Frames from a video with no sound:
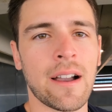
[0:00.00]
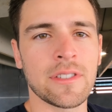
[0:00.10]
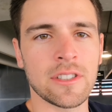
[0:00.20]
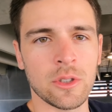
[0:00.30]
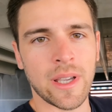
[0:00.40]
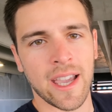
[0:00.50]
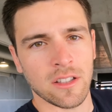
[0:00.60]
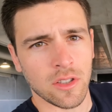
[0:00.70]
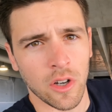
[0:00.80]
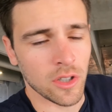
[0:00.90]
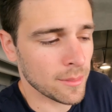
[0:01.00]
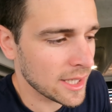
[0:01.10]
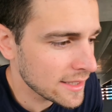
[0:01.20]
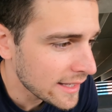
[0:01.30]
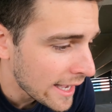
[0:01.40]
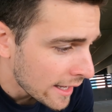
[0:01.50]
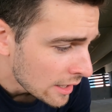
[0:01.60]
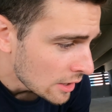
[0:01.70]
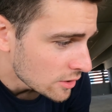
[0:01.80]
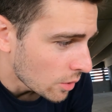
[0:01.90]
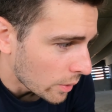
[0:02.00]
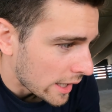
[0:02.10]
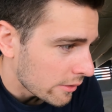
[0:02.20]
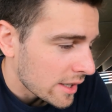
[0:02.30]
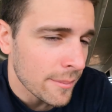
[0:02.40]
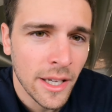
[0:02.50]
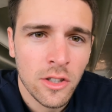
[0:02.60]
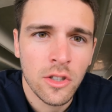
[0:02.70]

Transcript: obviously you can't turn them like that. So what I recommend